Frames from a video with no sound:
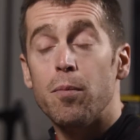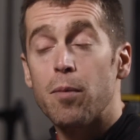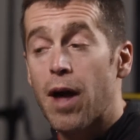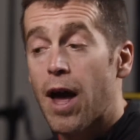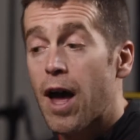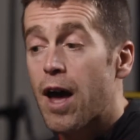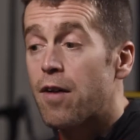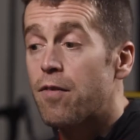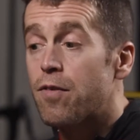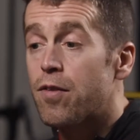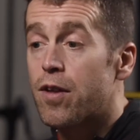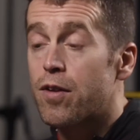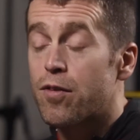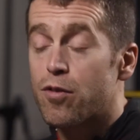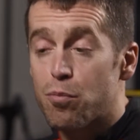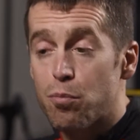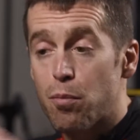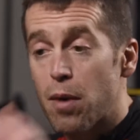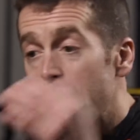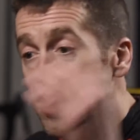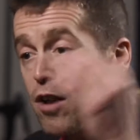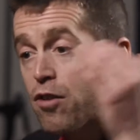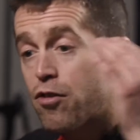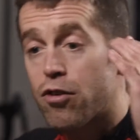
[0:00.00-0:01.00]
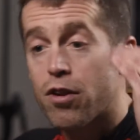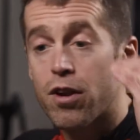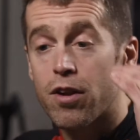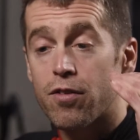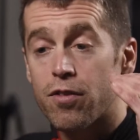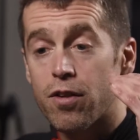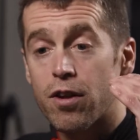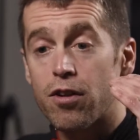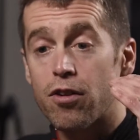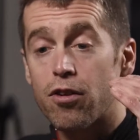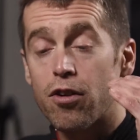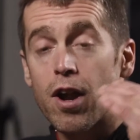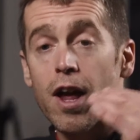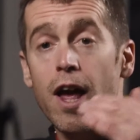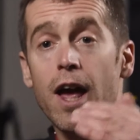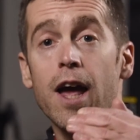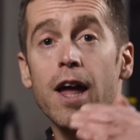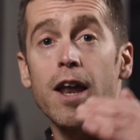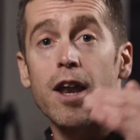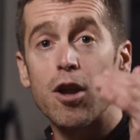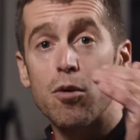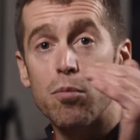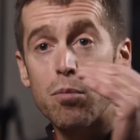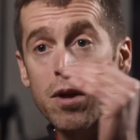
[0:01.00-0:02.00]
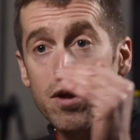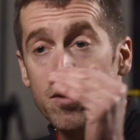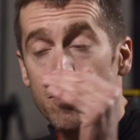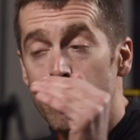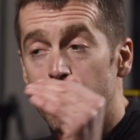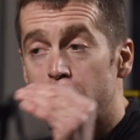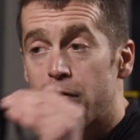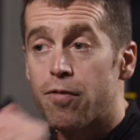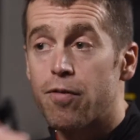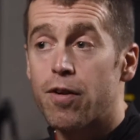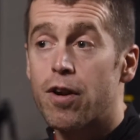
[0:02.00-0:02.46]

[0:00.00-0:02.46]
have this matrix in your head and be